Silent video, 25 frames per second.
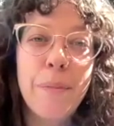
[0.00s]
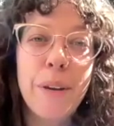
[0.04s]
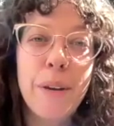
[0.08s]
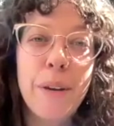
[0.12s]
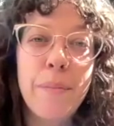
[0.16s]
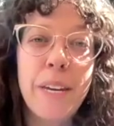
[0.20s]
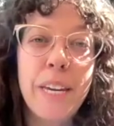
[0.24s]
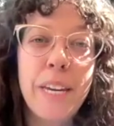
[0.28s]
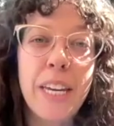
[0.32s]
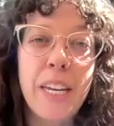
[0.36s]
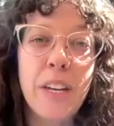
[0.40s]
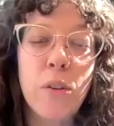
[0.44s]

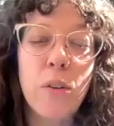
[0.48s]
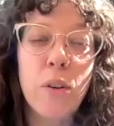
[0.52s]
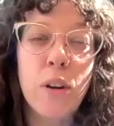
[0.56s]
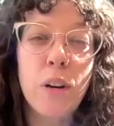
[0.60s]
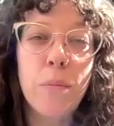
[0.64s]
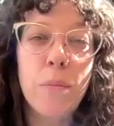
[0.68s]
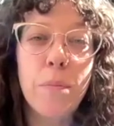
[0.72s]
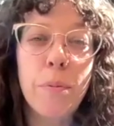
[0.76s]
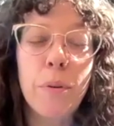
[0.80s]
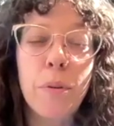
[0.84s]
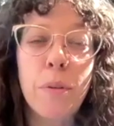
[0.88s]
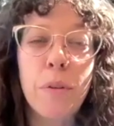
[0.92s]
maybe
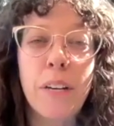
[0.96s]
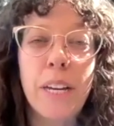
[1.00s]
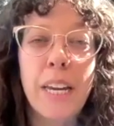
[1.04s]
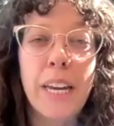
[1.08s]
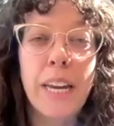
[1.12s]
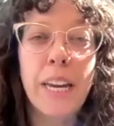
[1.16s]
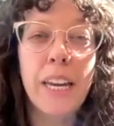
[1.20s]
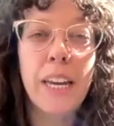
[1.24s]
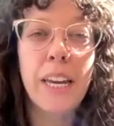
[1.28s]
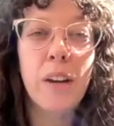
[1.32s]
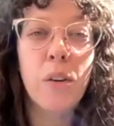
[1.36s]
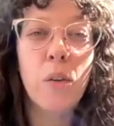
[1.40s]
your
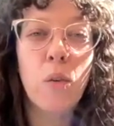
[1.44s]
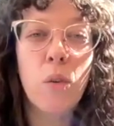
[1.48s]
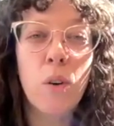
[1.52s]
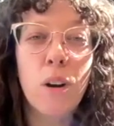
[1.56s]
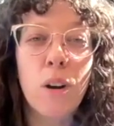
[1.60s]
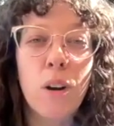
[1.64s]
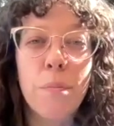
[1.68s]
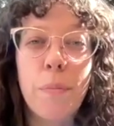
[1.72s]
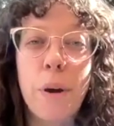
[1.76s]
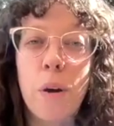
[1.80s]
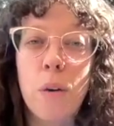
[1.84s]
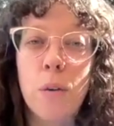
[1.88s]
pre
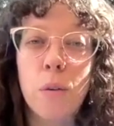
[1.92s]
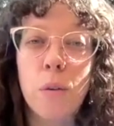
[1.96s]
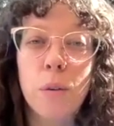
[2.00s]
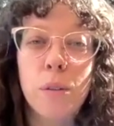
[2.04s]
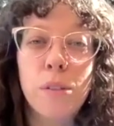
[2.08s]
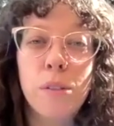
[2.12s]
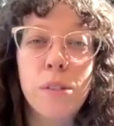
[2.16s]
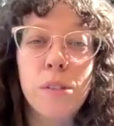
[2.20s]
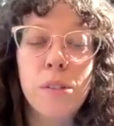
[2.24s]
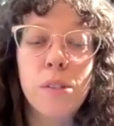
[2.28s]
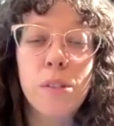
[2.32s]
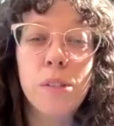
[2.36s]
or
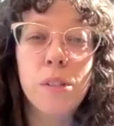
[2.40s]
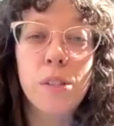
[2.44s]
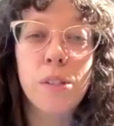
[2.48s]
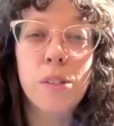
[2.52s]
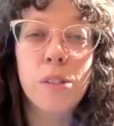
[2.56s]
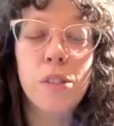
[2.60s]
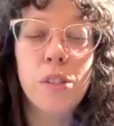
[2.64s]
post